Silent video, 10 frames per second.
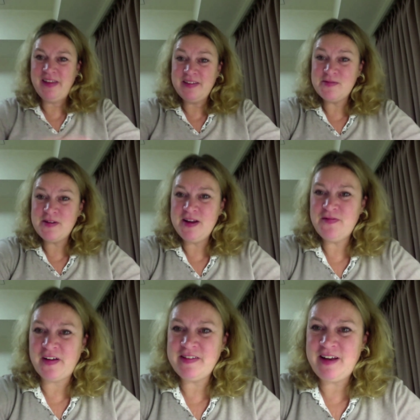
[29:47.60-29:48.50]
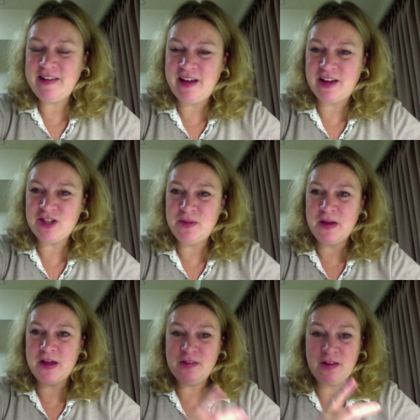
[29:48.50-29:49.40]
that's really fascinating, actually,
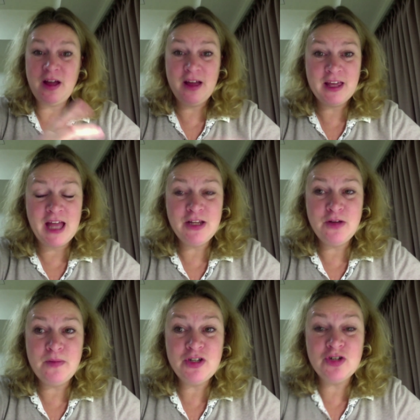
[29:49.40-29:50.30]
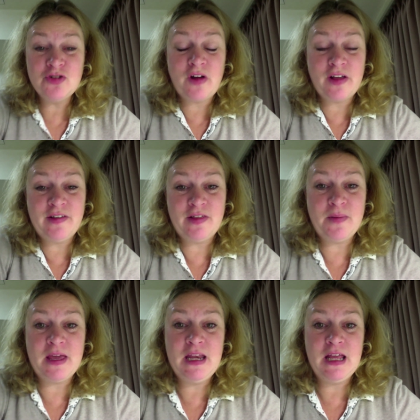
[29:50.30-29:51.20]
because uh, again, you mentioned right at the
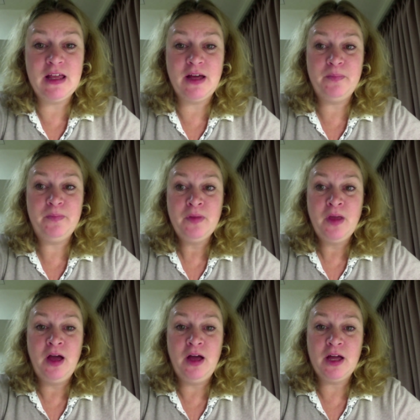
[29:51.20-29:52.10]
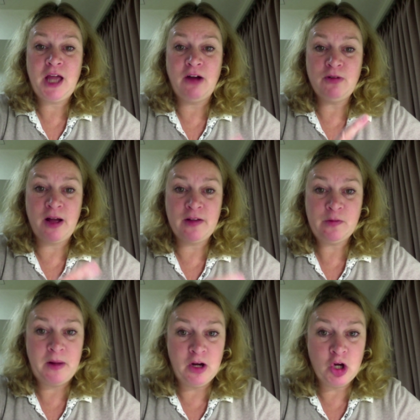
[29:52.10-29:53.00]
beginning um, uh, Carol
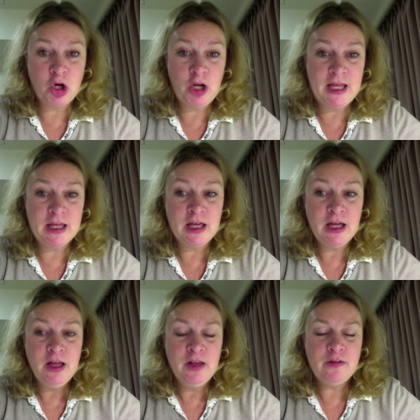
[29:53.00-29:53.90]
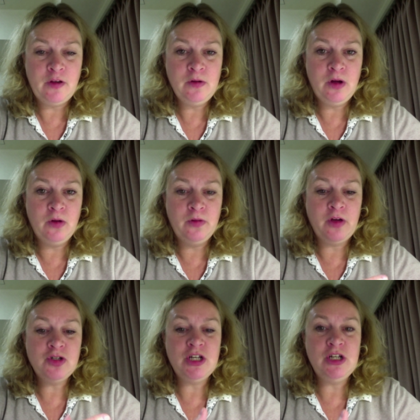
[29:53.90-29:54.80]
Haswell, our colleague. So,
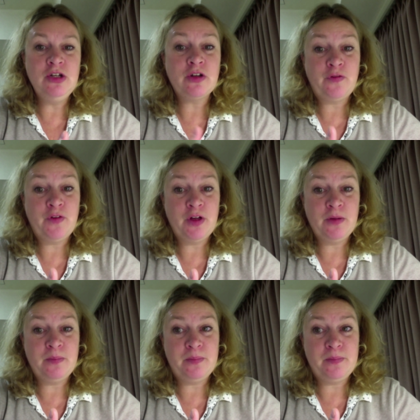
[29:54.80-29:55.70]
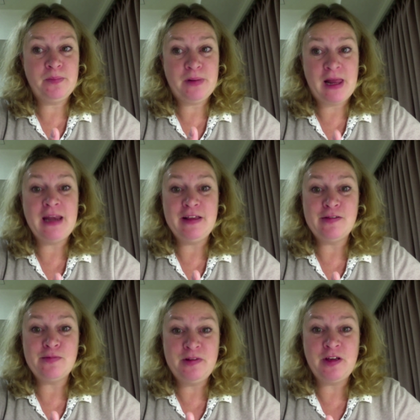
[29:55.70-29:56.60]
although she looks for
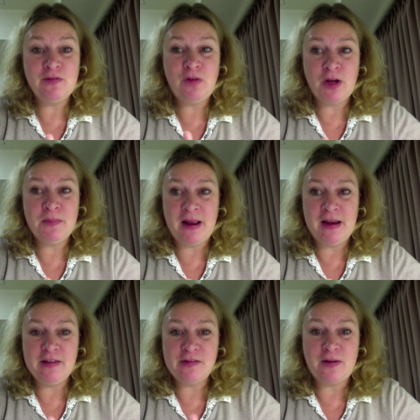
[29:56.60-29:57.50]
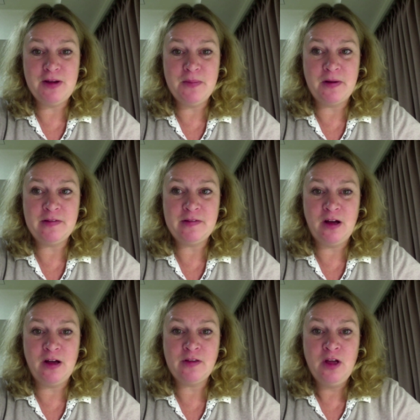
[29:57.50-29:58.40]
planets, particularly rocky planets around nearby
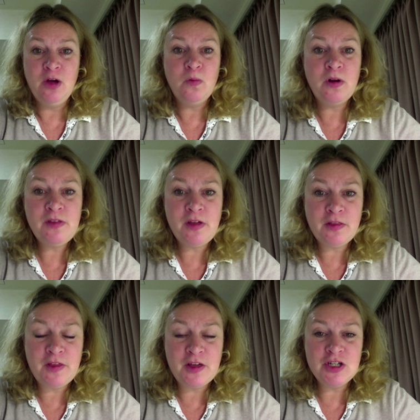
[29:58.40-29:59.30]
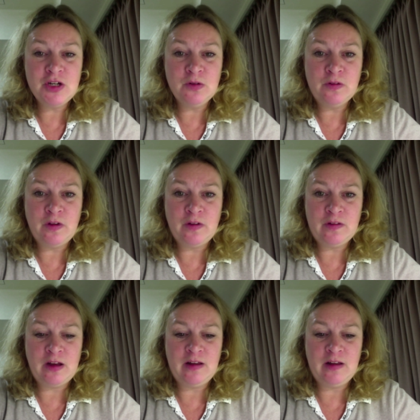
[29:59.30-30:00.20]
stars. One of the other things she also
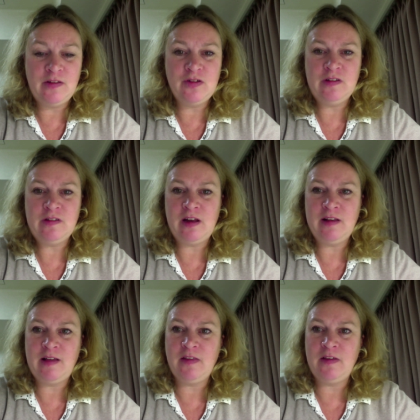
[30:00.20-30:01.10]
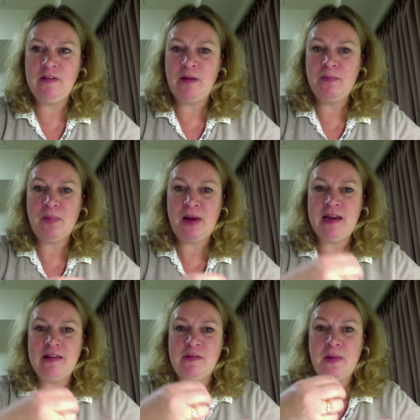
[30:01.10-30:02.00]
studies is she studies how these um,
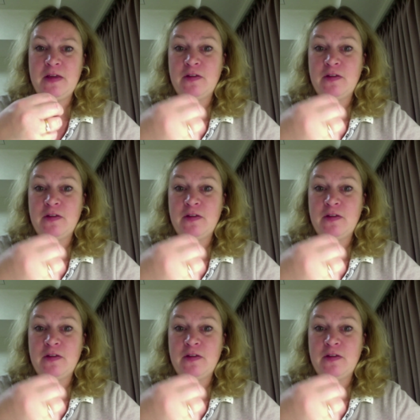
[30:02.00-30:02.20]
planets are being